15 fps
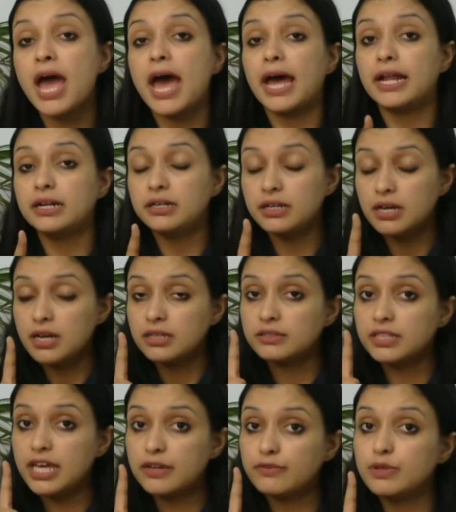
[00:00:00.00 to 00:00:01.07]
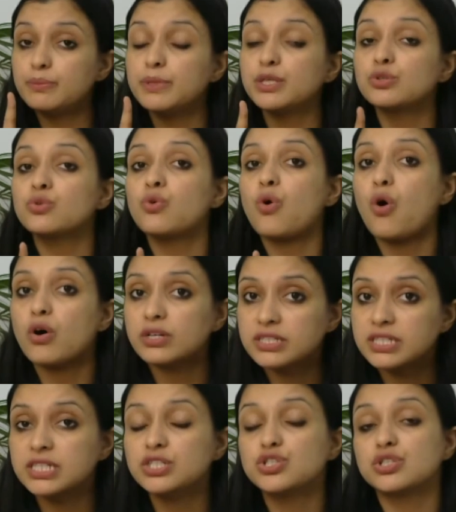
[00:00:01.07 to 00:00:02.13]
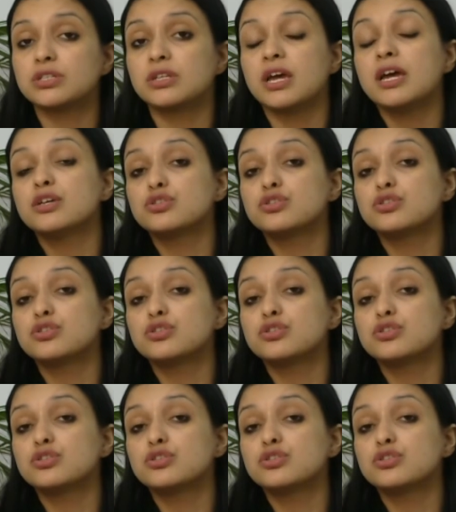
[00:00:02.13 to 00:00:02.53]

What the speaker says: and there will be no oxygen.